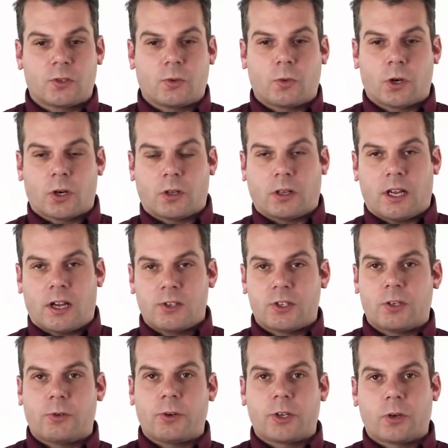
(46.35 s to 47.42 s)
where it allows you
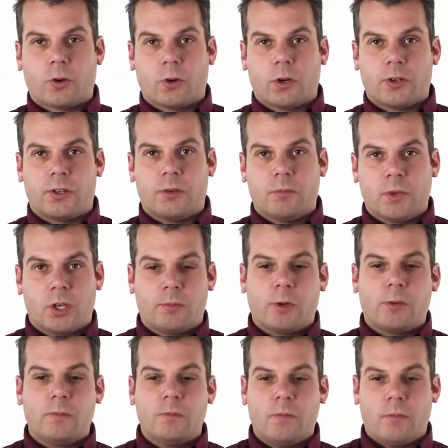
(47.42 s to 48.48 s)
to record the
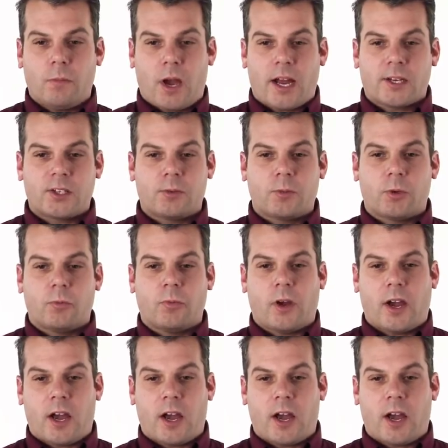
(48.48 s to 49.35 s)
minimum, maximum,